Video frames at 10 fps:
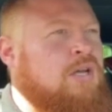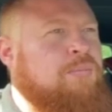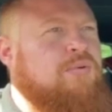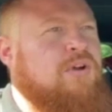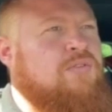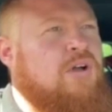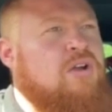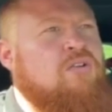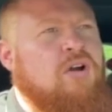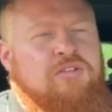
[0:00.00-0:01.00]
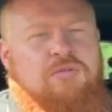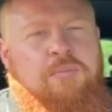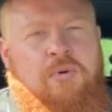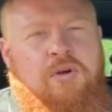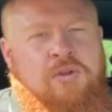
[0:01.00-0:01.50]
improve the hydraulics to
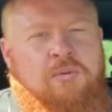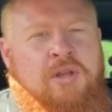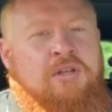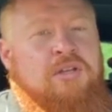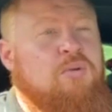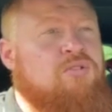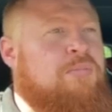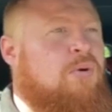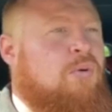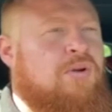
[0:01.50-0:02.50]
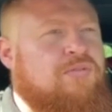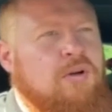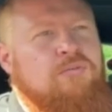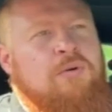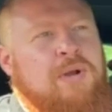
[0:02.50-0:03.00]
a point that where they're usable, or if
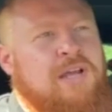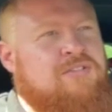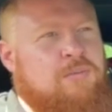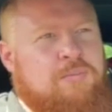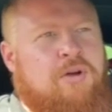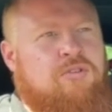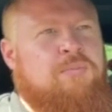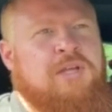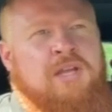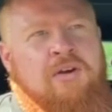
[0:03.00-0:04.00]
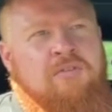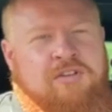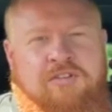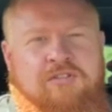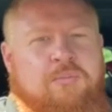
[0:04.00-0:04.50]
not, replace it with possibly an air
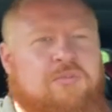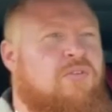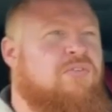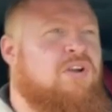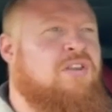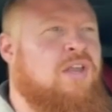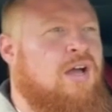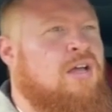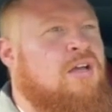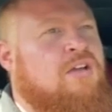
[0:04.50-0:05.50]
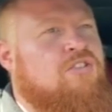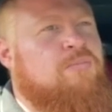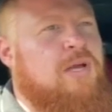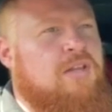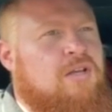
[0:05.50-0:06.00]
ride system or something like that
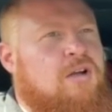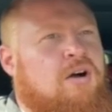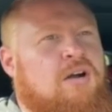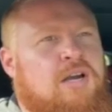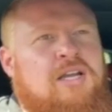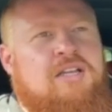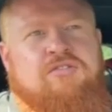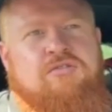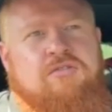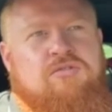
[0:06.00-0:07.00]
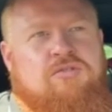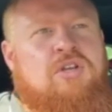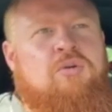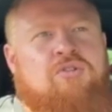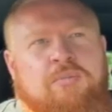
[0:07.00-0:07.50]
to make the car at least
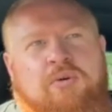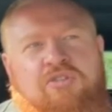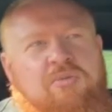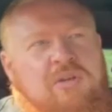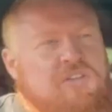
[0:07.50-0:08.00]
usable to an